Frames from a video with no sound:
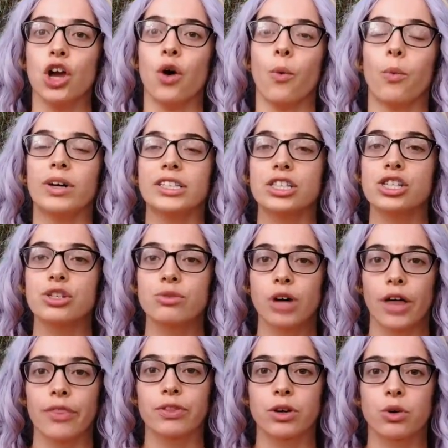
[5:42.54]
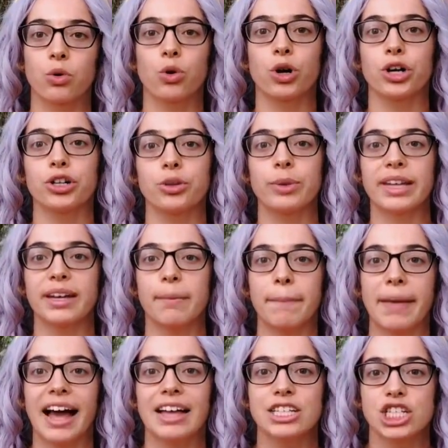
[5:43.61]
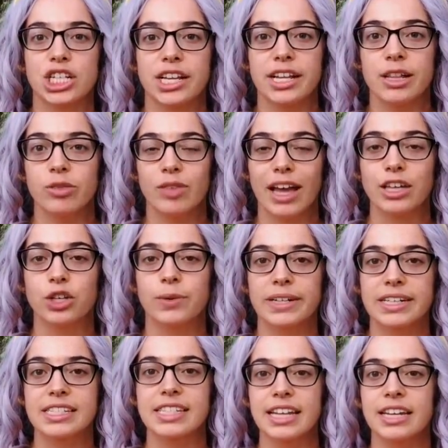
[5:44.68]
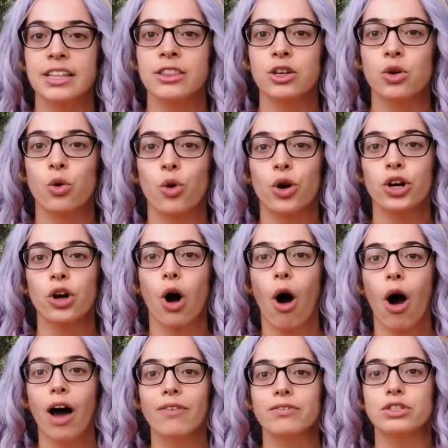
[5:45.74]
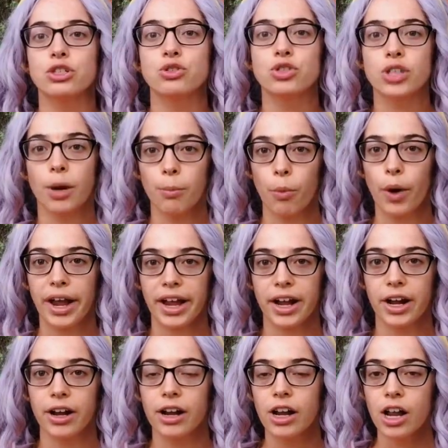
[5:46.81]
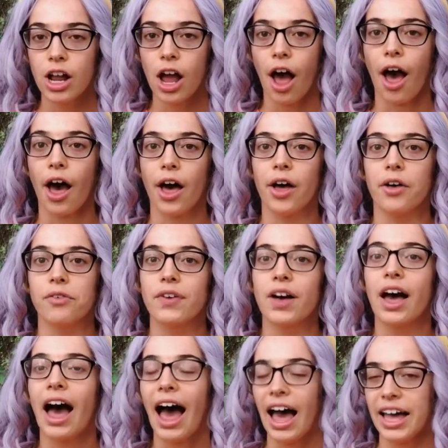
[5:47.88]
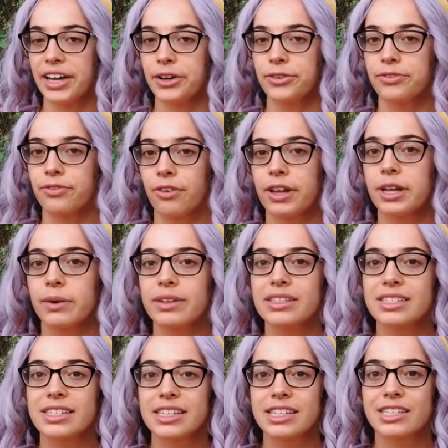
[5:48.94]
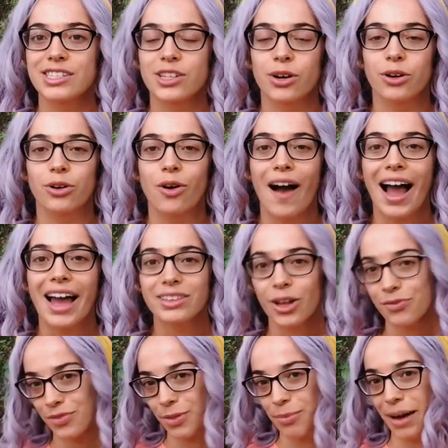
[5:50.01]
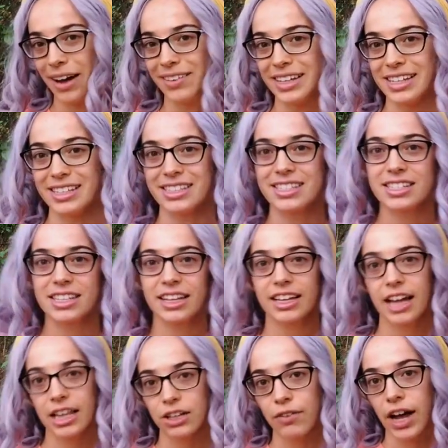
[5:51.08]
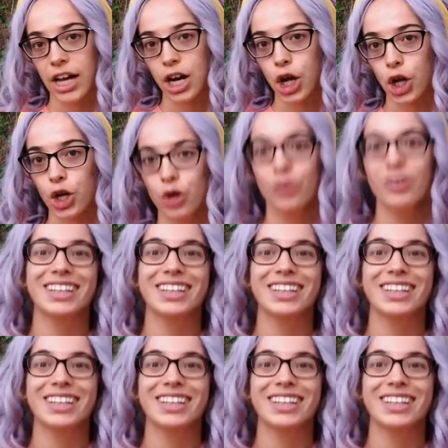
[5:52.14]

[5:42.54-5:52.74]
once you cut the cord, you can imagine that you are sending the cord off to somewhere of higher frequency. So I love the mountains, Colorado.